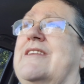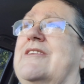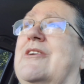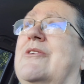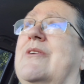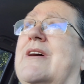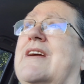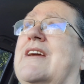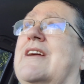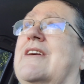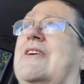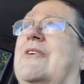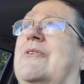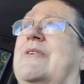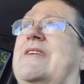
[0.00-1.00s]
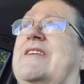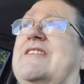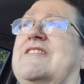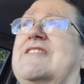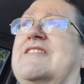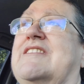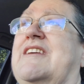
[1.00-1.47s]
know I can go in
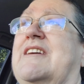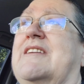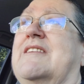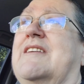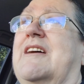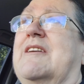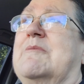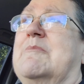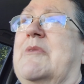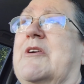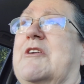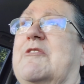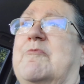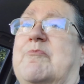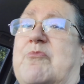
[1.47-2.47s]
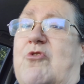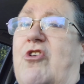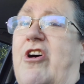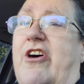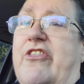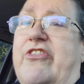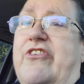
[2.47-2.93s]
and just get a mug of
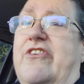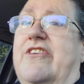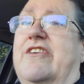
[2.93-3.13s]
broth,